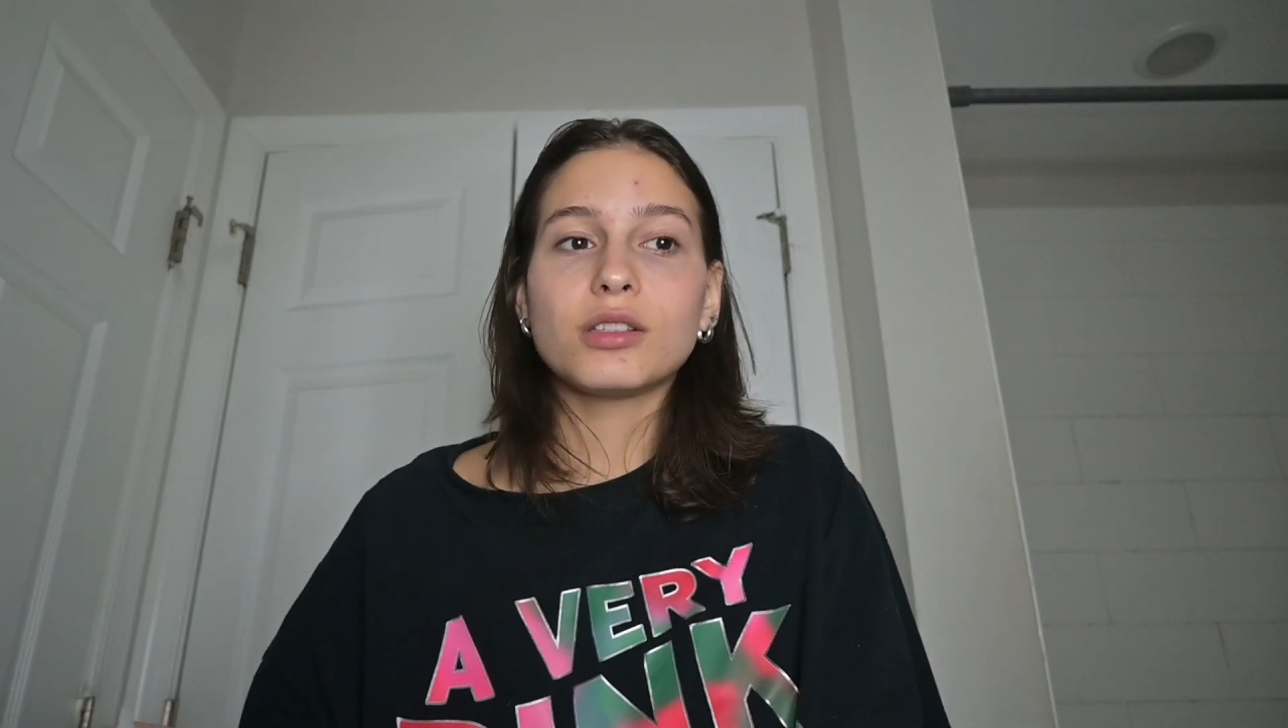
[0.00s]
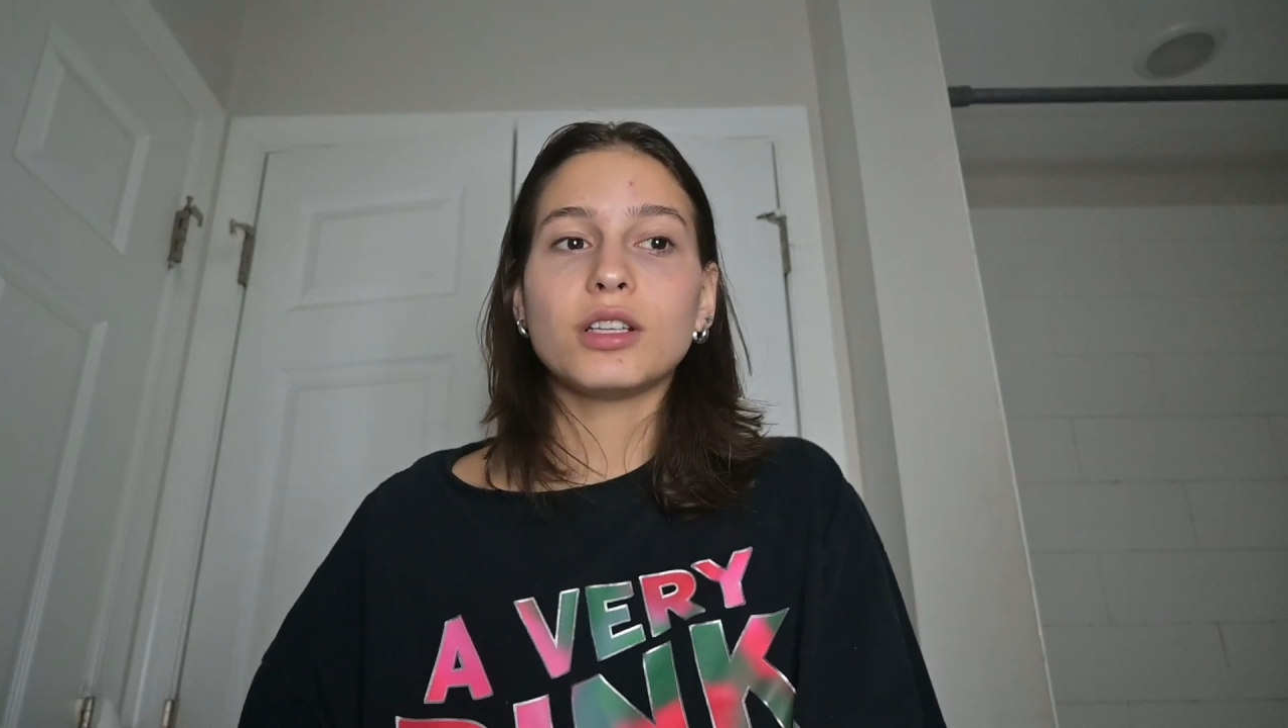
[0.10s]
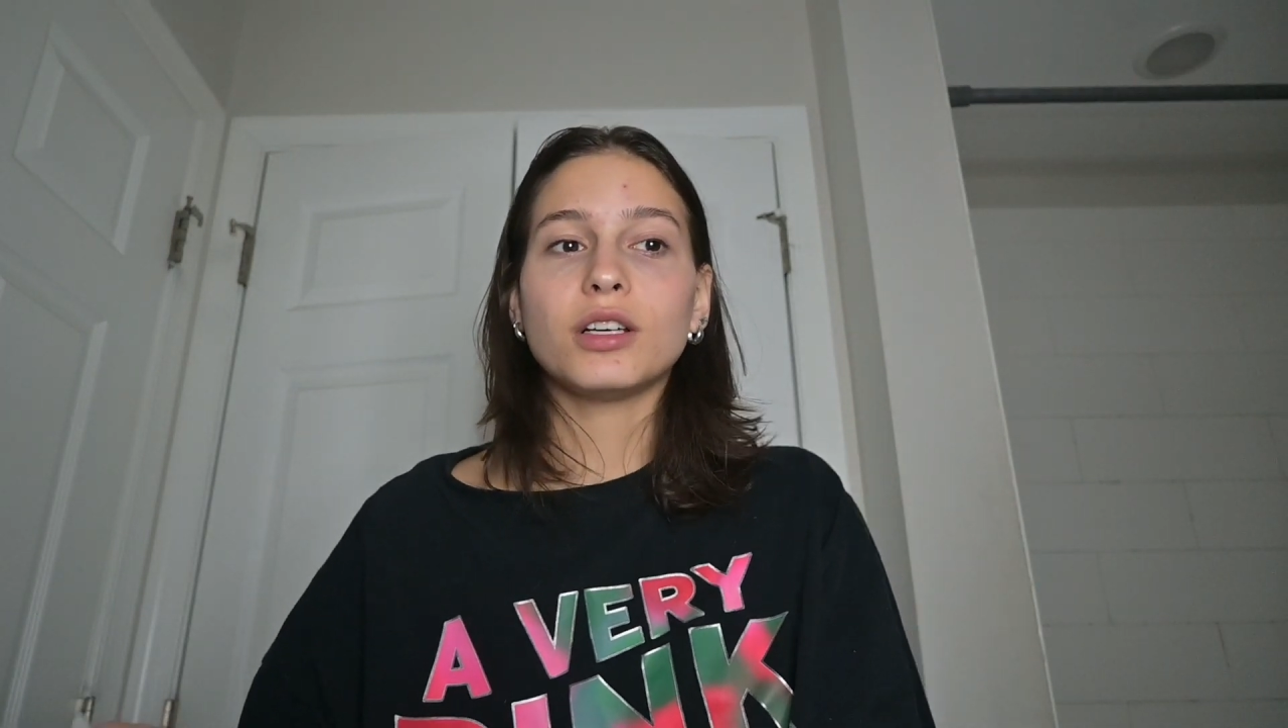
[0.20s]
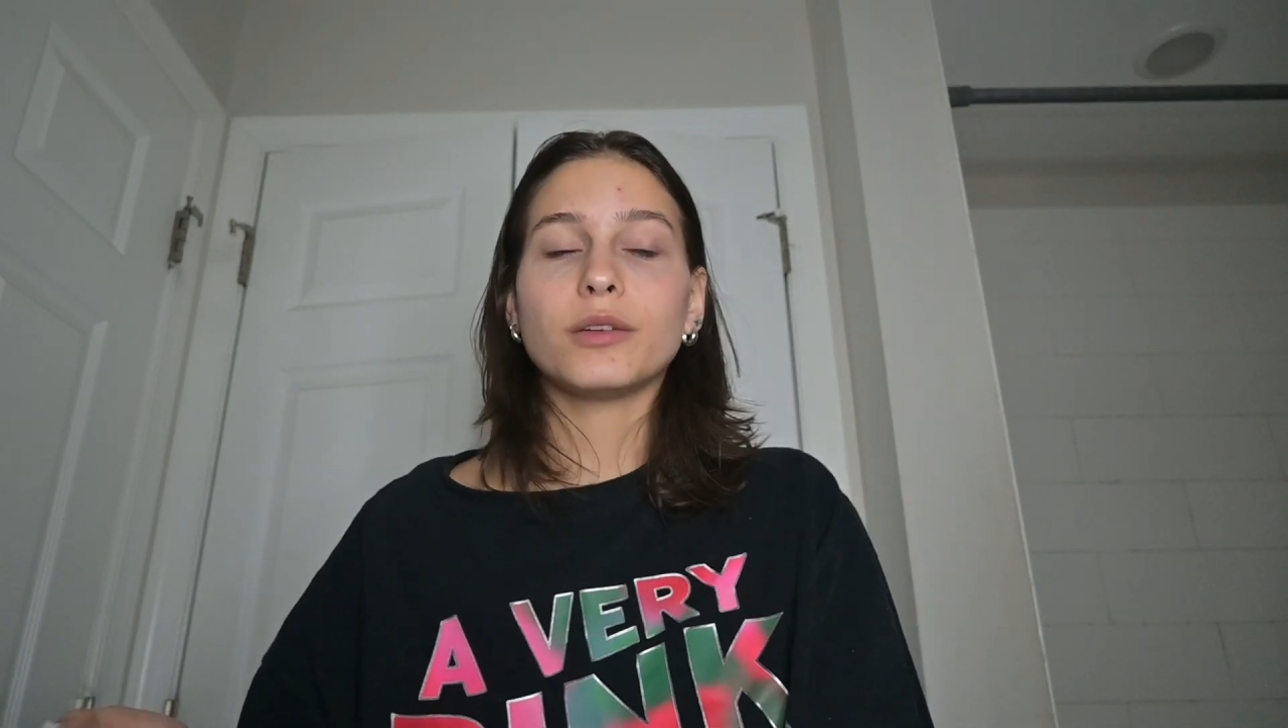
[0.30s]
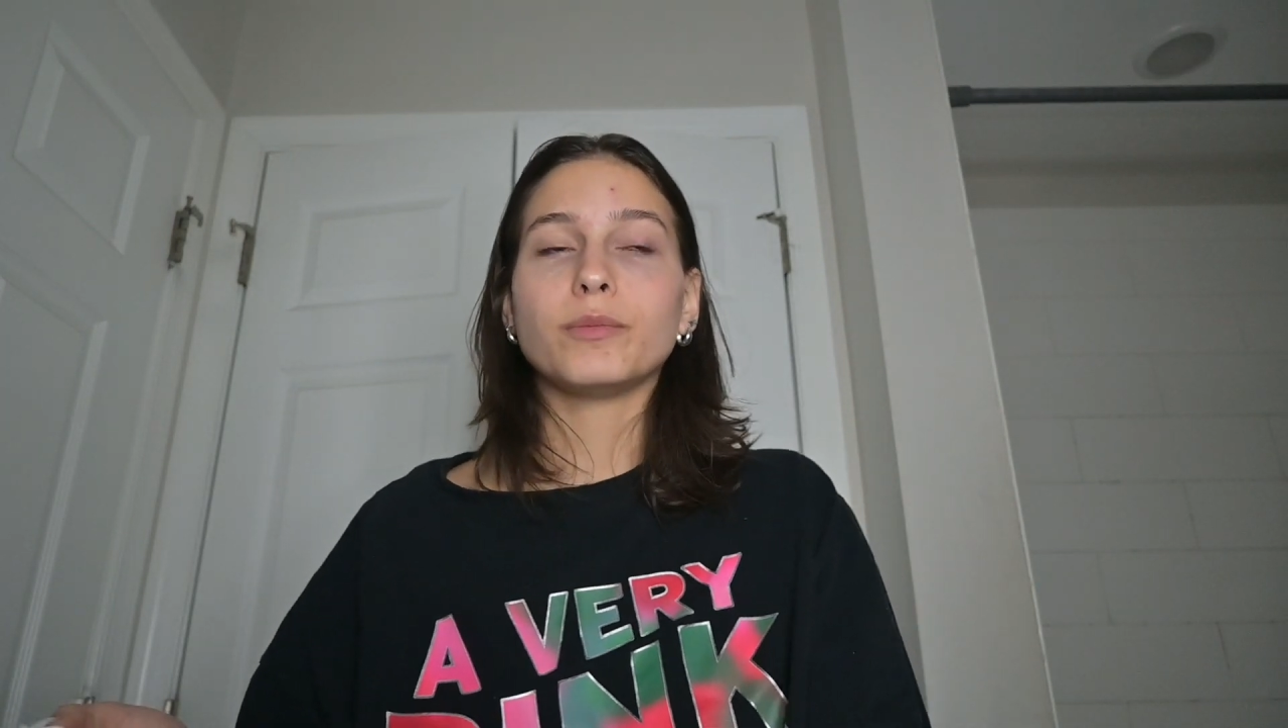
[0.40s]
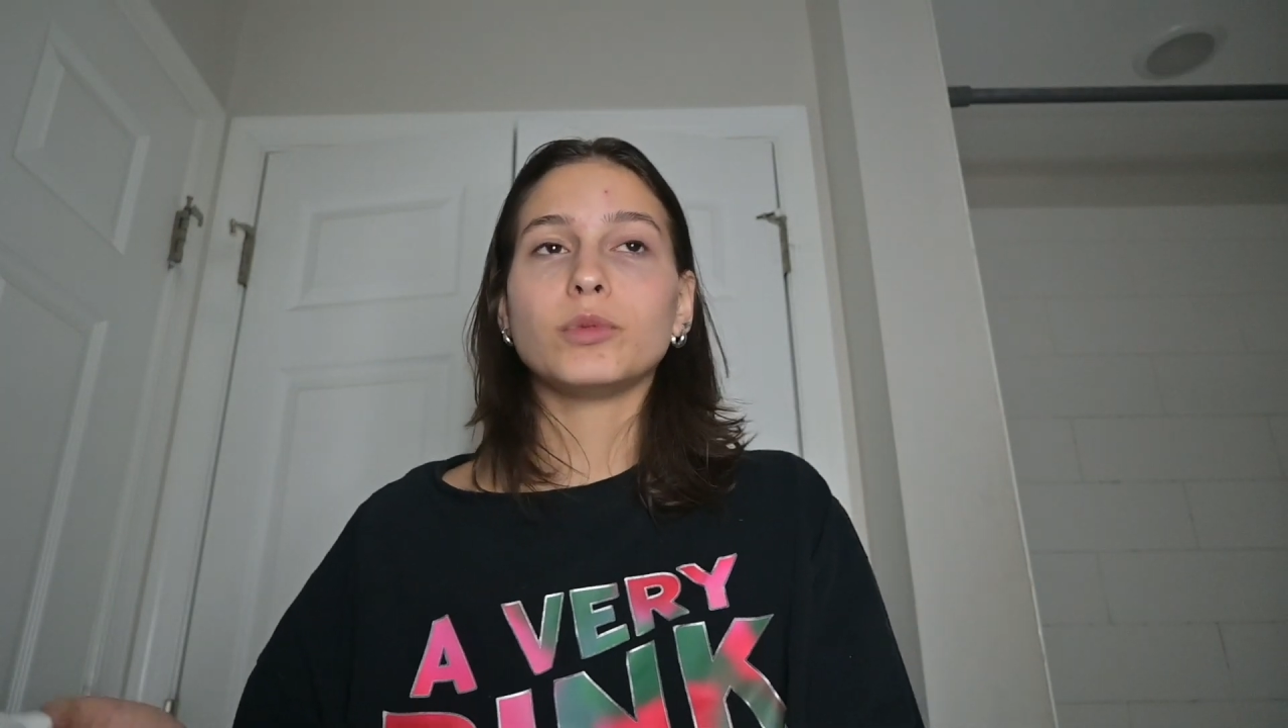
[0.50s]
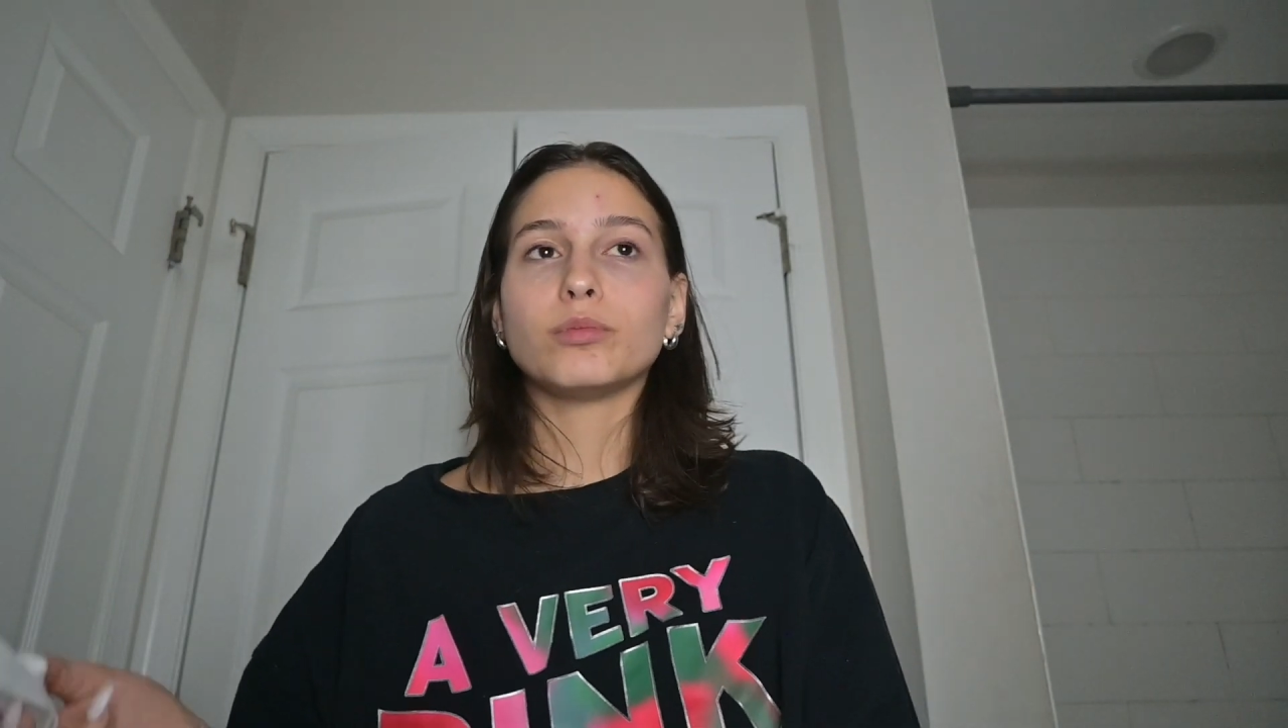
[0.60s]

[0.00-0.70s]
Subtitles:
the